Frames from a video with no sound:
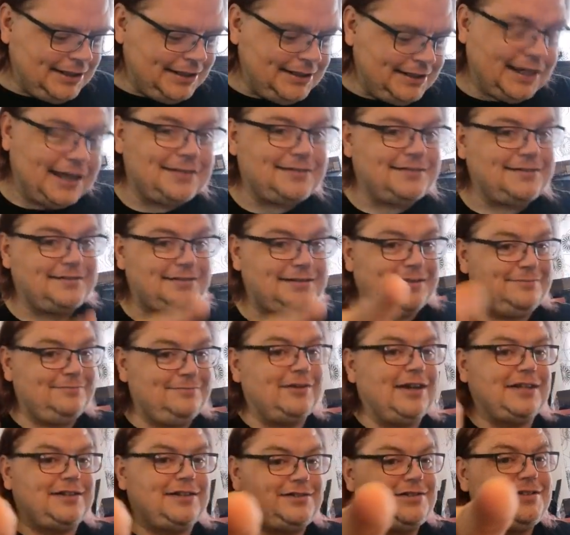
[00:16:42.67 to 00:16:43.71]
Yes,
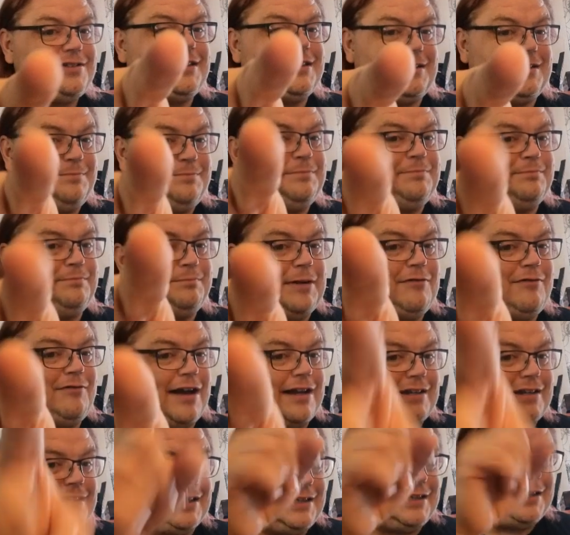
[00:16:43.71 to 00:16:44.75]
Rich, be
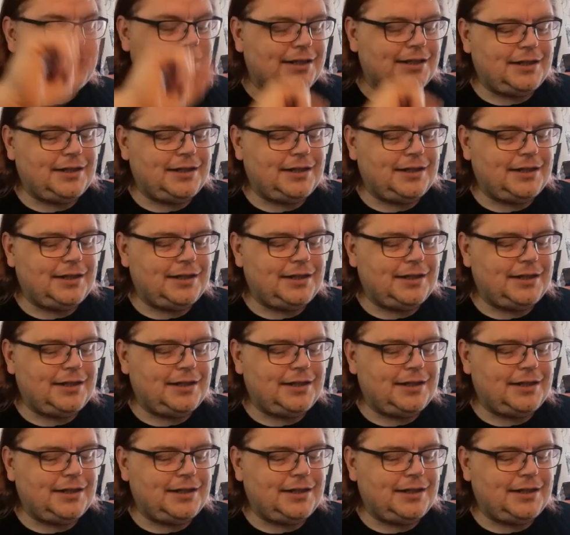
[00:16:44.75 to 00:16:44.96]
ready.